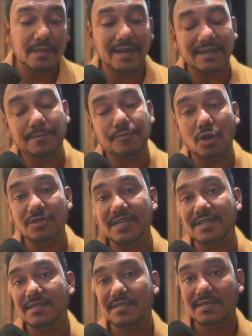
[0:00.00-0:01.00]
that the
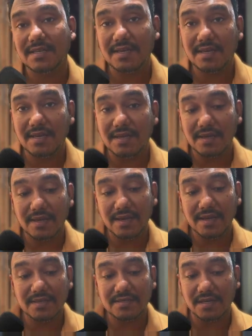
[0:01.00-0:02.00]
projects
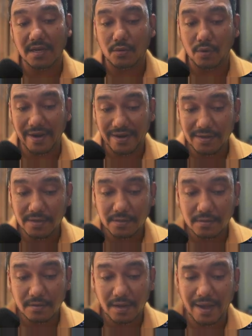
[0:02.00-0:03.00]
is required
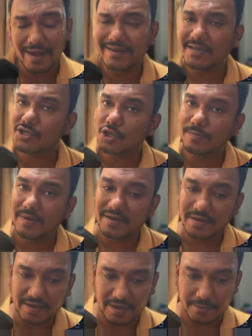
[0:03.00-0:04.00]
and it should be
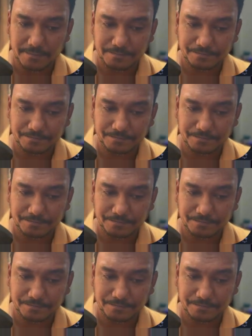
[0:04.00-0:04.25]
an array.